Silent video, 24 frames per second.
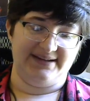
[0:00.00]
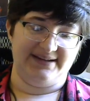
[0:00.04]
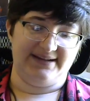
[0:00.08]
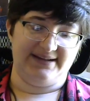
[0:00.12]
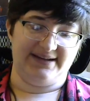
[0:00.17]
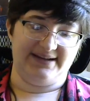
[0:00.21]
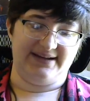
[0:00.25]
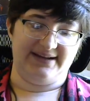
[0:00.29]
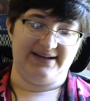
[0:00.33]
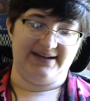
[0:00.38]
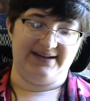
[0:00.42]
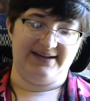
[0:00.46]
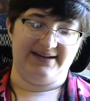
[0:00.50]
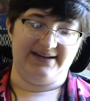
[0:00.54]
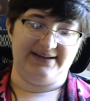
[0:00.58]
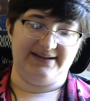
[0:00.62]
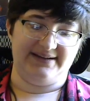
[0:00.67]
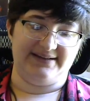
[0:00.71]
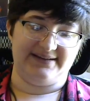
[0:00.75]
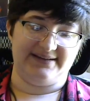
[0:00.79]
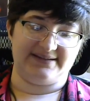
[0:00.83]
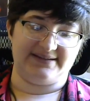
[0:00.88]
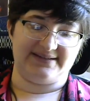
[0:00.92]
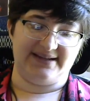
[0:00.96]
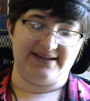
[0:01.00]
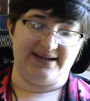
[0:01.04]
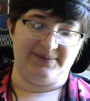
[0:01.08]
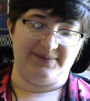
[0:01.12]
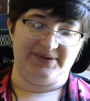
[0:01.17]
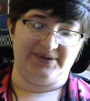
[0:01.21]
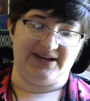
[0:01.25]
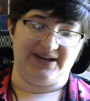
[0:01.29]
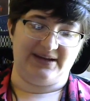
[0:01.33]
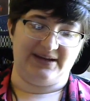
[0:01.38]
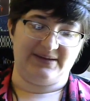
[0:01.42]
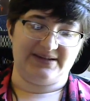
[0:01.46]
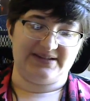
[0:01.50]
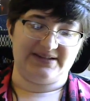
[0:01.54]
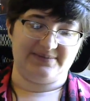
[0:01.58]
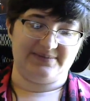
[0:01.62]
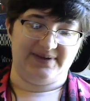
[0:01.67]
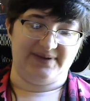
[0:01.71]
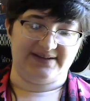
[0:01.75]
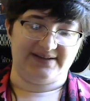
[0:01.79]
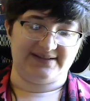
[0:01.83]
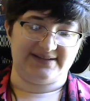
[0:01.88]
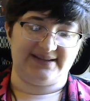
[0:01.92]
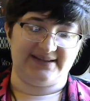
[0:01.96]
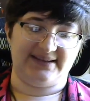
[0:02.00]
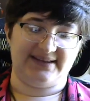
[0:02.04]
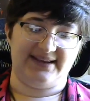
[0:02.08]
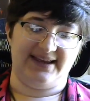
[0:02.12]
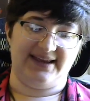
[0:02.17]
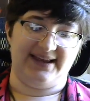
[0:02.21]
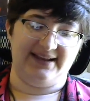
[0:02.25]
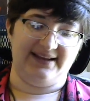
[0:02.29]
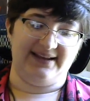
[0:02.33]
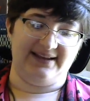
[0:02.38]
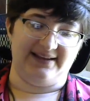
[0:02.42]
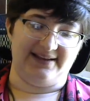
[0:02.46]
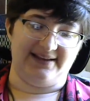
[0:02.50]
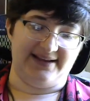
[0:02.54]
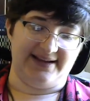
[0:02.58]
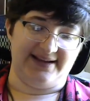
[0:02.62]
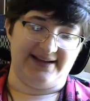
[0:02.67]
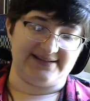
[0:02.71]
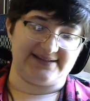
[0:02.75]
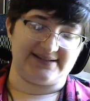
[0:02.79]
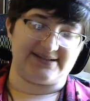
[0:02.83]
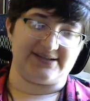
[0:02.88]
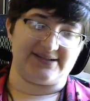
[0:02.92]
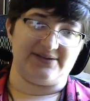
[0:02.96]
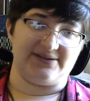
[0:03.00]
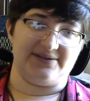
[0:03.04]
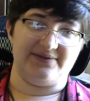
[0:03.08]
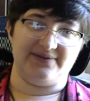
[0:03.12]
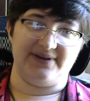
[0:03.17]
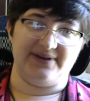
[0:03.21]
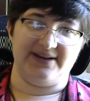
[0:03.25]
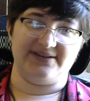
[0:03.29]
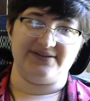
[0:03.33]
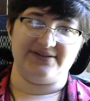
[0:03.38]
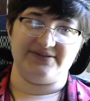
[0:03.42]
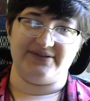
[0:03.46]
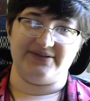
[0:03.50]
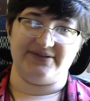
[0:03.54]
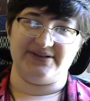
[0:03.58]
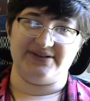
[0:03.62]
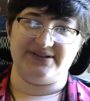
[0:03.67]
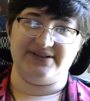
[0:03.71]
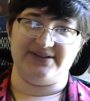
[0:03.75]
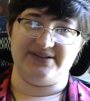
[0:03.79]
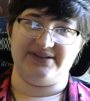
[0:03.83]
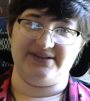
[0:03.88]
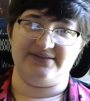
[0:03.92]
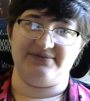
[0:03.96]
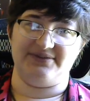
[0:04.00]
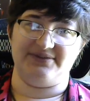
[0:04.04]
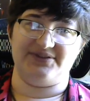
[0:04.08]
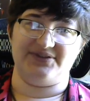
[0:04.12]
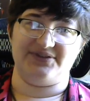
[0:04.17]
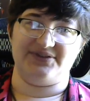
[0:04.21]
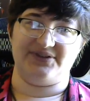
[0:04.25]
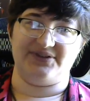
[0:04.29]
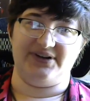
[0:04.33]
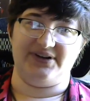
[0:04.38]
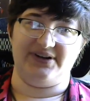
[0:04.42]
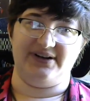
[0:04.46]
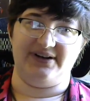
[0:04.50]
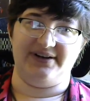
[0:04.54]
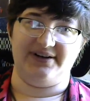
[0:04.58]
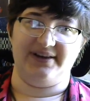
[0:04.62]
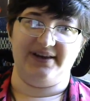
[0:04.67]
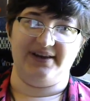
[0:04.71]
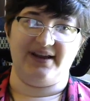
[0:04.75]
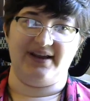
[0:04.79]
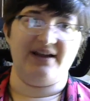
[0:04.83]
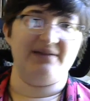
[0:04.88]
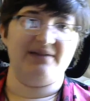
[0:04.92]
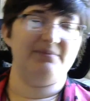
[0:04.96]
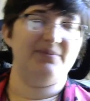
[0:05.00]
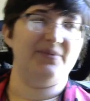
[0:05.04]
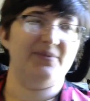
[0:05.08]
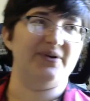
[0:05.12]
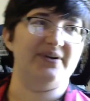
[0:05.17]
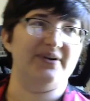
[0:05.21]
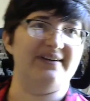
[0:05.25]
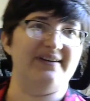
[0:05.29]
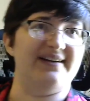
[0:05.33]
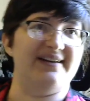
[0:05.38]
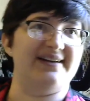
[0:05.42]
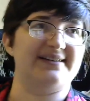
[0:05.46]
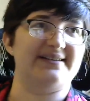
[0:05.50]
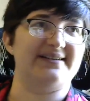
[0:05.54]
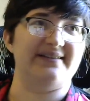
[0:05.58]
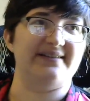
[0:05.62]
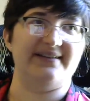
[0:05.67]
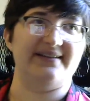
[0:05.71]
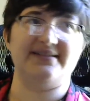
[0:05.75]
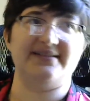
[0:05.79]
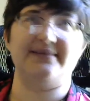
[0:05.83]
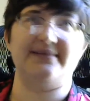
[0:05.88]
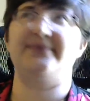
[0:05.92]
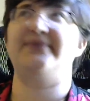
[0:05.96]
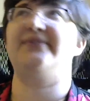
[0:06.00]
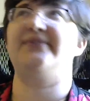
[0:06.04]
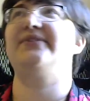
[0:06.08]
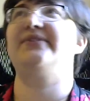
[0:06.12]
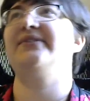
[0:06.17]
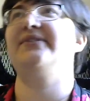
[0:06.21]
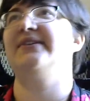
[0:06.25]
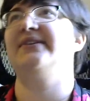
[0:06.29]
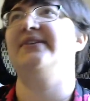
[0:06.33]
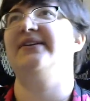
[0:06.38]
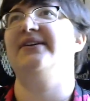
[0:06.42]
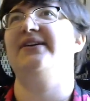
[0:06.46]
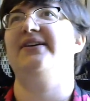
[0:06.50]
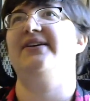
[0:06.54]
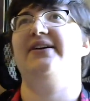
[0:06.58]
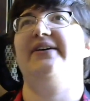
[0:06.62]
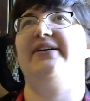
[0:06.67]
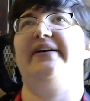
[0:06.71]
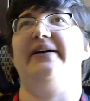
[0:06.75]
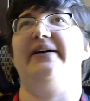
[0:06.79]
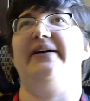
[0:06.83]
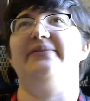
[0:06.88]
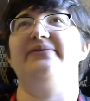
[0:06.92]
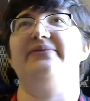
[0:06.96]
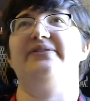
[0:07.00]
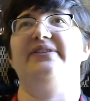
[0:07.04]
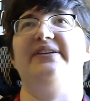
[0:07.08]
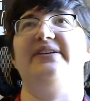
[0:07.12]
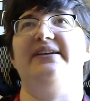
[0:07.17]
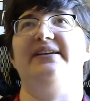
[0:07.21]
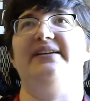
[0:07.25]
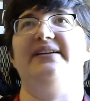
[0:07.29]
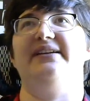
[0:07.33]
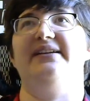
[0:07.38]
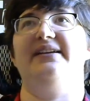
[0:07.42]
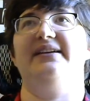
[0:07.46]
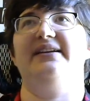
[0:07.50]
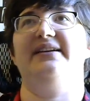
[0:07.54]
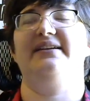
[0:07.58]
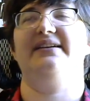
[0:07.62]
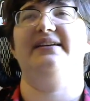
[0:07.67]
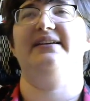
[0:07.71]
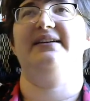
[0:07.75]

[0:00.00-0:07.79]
at the same time, this means that less good resources, which are a lot more accessible, often